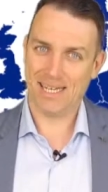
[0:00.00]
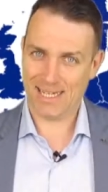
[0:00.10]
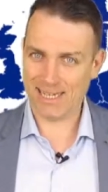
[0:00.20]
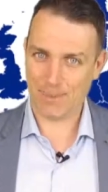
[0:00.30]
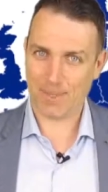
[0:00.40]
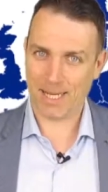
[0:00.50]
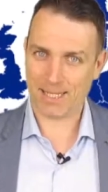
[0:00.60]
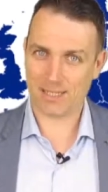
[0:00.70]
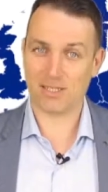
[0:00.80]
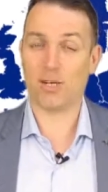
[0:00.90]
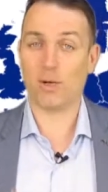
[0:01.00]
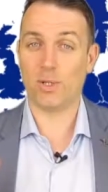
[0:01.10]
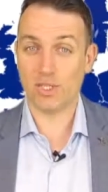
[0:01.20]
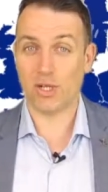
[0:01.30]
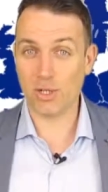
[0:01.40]
in the past. So
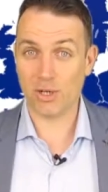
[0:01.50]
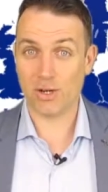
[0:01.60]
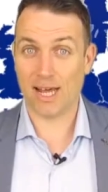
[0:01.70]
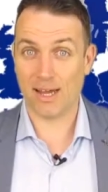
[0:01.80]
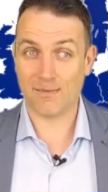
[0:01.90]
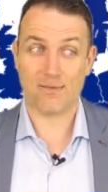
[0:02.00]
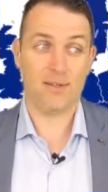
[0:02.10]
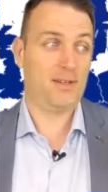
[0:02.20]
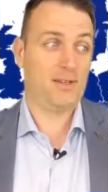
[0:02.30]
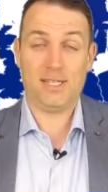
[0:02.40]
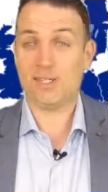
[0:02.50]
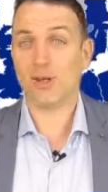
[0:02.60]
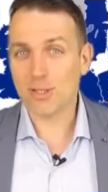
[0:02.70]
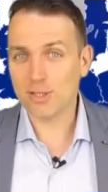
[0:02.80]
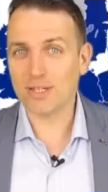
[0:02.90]
enjoy your life. That's
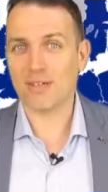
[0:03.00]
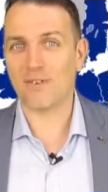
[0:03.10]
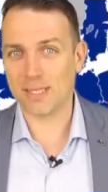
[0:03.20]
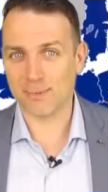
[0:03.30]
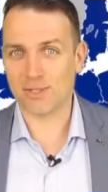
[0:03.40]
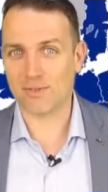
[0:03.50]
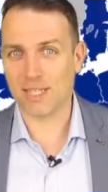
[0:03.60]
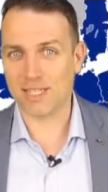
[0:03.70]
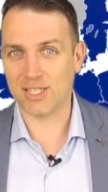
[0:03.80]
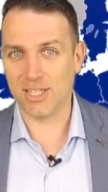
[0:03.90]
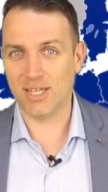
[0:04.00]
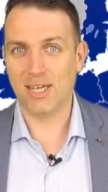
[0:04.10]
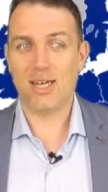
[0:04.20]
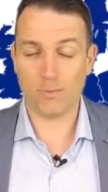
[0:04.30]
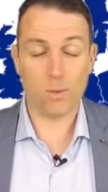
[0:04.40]
also an investment strategy.
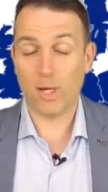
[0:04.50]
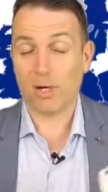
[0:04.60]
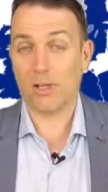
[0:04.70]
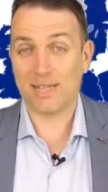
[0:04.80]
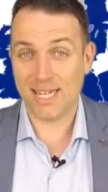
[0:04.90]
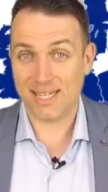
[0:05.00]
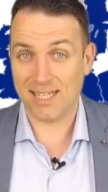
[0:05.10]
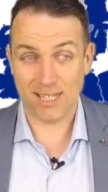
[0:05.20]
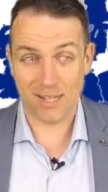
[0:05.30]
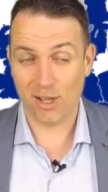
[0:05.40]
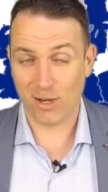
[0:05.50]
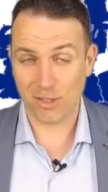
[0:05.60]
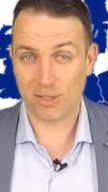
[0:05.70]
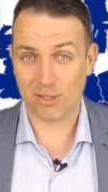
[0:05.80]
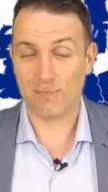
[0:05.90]
We are all dead in the long
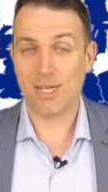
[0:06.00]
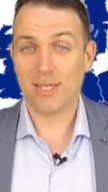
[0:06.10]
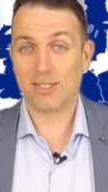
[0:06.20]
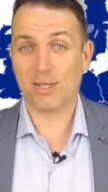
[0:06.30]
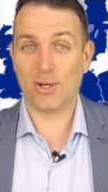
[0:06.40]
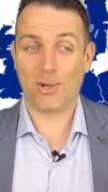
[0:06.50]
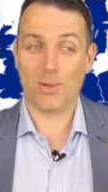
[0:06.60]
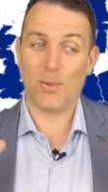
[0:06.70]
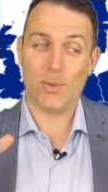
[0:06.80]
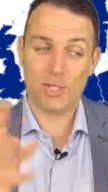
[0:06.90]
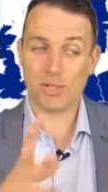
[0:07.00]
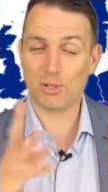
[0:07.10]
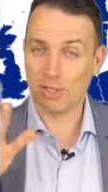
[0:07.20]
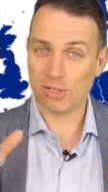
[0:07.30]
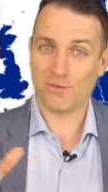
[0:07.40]
term, so we
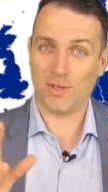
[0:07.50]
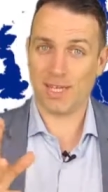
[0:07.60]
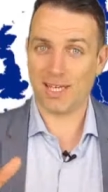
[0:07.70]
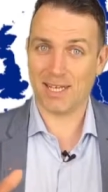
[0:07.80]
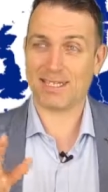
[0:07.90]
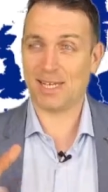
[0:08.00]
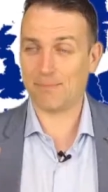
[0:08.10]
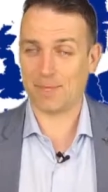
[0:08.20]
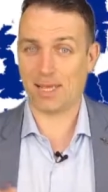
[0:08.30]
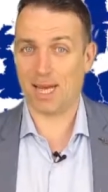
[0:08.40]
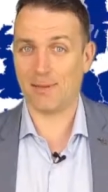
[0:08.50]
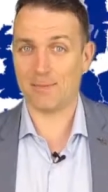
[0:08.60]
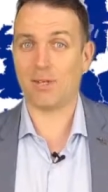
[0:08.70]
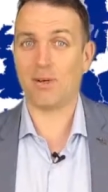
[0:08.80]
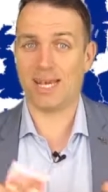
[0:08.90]
should also thinking
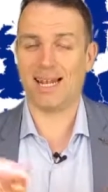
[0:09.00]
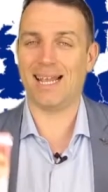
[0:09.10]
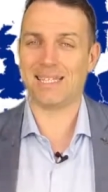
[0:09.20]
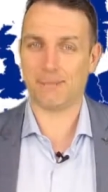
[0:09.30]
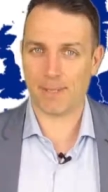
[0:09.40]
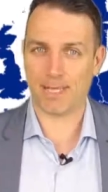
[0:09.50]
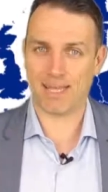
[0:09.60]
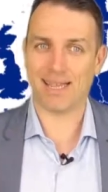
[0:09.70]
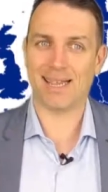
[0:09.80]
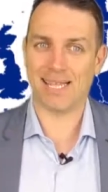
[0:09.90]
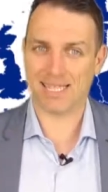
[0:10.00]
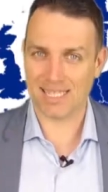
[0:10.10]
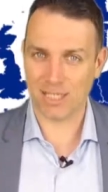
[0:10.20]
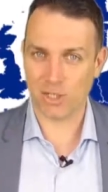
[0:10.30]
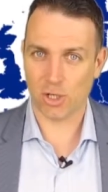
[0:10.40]
sometimes, okay, let's spend it, let's
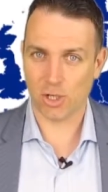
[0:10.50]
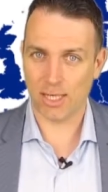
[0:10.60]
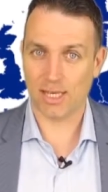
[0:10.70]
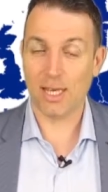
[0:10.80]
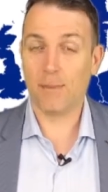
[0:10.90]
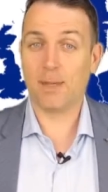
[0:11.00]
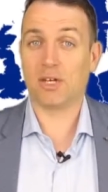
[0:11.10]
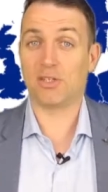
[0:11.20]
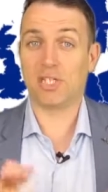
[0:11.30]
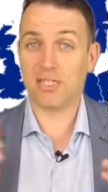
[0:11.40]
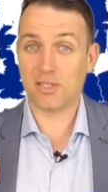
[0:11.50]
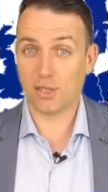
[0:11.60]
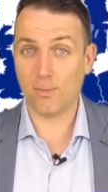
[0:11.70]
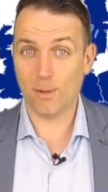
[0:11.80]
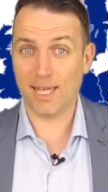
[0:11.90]
enjoy it, because just
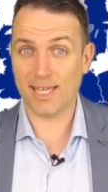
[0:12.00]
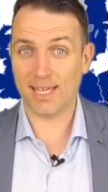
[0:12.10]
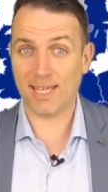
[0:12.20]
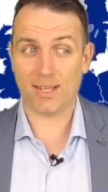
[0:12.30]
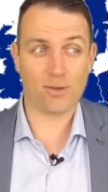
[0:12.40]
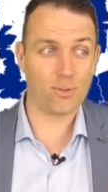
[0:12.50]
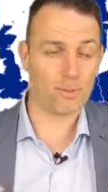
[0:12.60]
accumulating it to